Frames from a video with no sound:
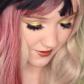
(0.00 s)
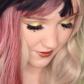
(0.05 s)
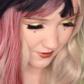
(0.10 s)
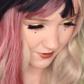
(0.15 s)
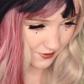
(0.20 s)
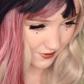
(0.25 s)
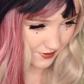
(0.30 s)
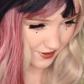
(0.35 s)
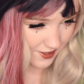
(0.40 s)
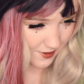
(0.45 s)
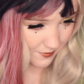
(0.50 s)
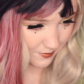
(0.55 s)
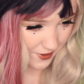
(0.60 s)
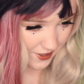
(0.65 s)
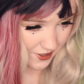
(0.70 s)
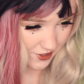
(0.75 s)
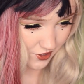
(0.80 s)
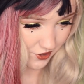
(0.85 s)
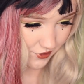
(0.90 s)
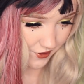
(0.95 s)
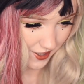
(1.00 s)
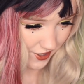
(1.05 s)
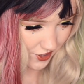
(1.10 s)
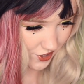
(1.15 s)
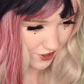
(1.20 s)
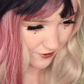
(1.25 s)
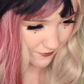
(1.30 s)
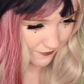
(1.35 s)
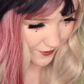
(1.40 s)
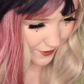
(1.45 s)
Oh, that's a big
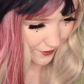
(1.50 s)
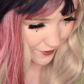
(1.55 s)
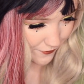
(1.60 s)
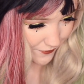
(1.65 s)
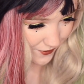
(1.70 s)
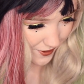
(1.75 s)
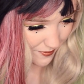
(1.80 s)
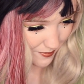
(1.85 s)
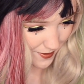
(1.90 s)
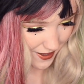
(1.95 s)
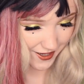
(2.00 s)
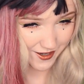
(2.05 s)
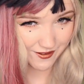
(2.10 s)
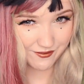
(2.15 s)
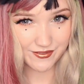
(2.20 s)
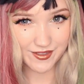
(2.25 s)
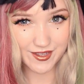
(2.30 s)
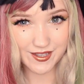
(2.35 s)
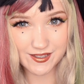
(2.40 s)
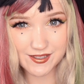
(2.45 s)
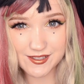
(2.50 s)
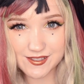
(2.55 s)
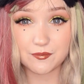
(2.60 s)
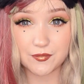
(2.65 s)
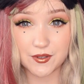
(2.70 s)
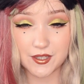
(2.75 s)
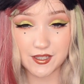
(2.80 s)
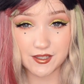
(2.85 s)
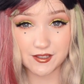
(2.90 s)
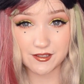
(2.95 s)
stretch to fit over the back of this,
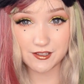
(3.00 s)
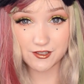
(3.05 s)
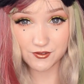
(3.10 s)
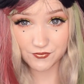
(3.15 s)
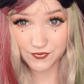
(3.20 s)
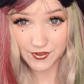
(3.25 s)
but it does